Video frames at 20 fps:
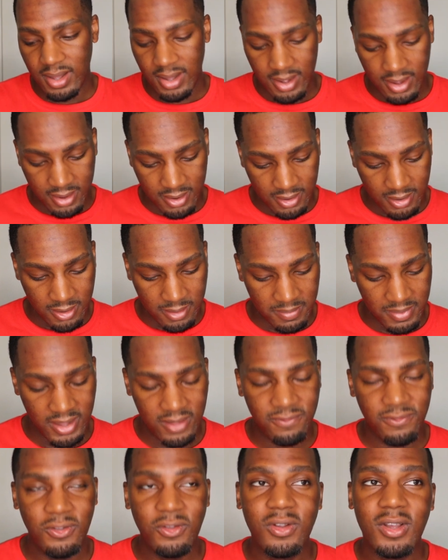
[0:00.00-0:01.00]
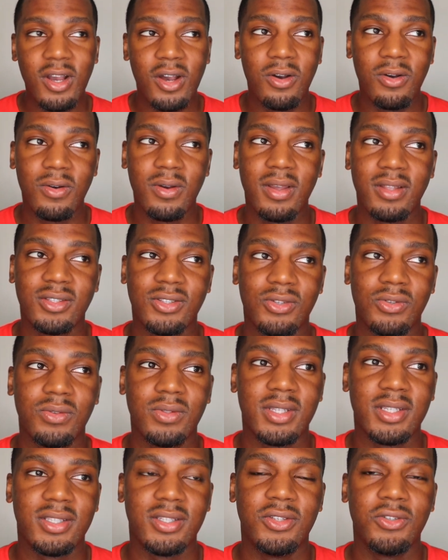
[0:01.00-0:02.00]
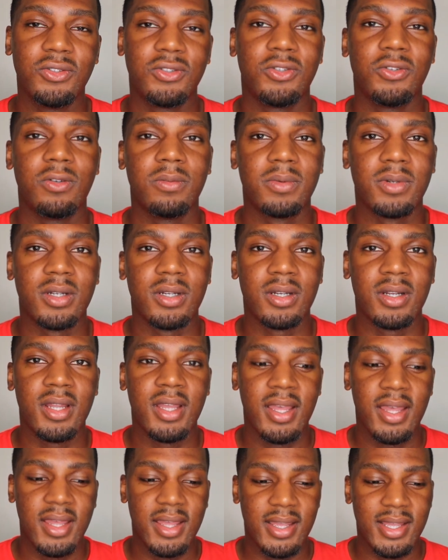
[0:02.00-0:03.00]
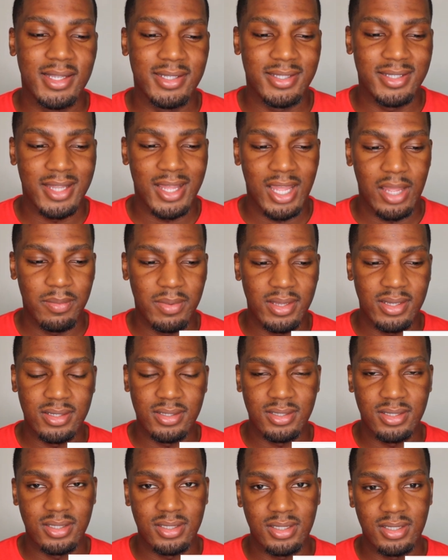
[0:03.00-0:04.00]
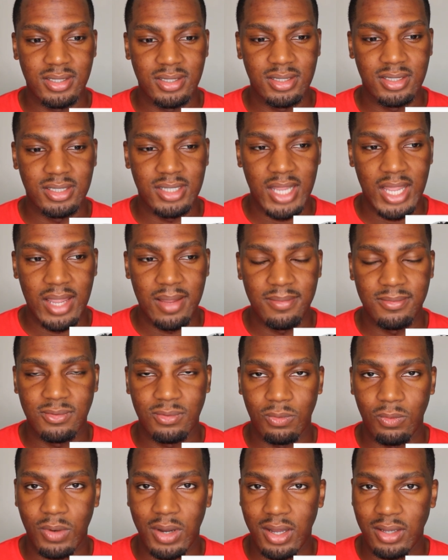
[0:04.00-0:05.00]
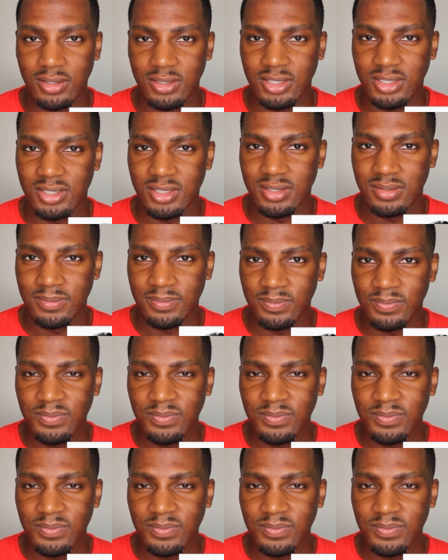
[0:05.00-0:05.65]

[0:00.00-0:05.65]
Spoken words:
If you go to this YouTuber, his name is James Walsh.